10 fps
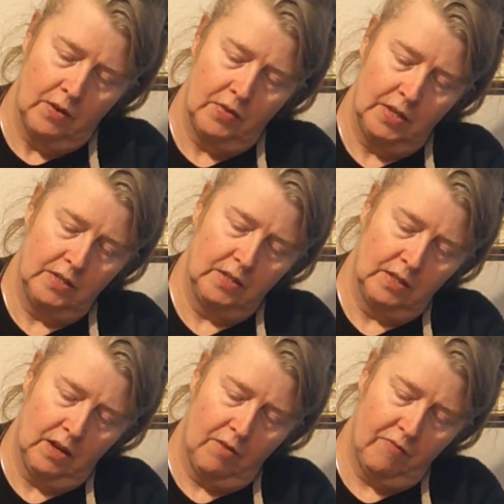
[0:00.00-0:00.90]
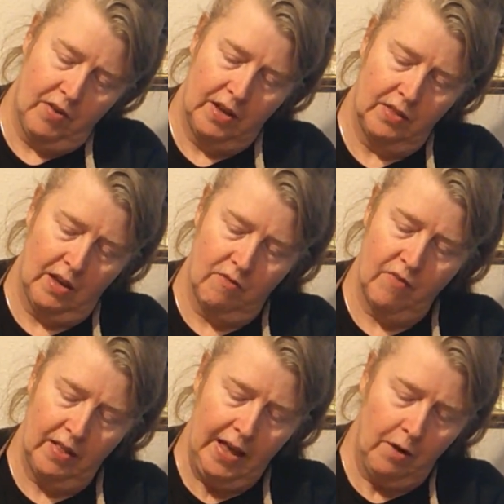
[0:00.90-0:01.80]
the stuff that
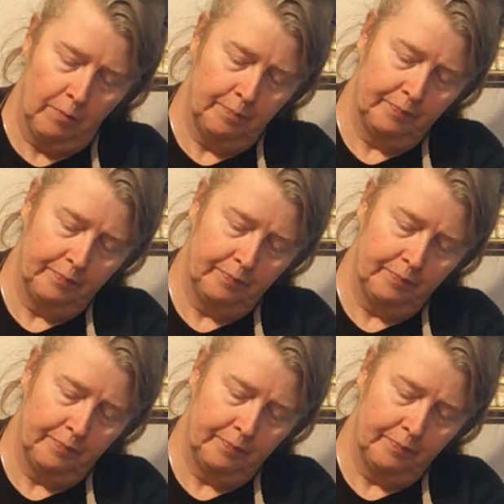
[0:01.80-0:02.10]
fell out.